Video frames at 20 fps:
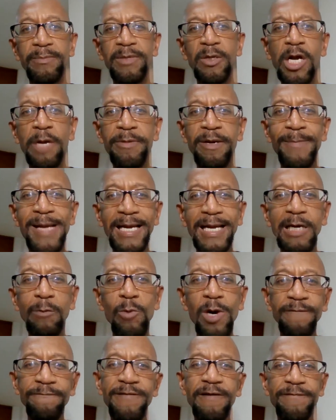They're coming back at
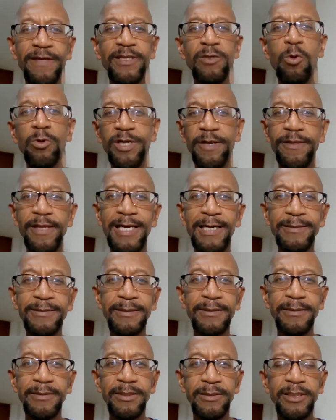
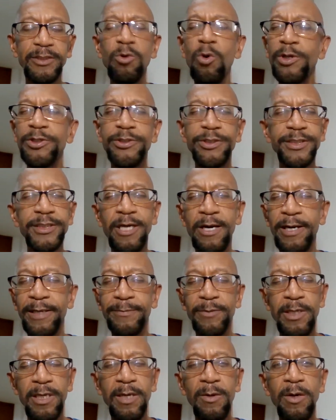$150,
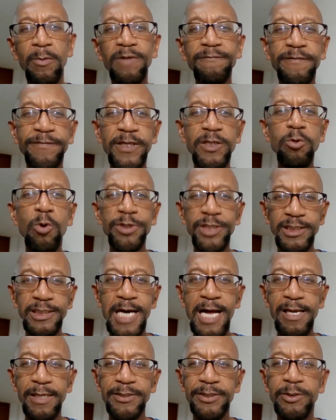
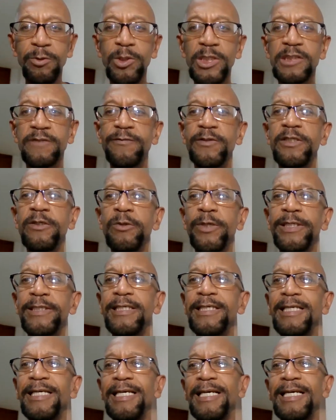$200 US to do it.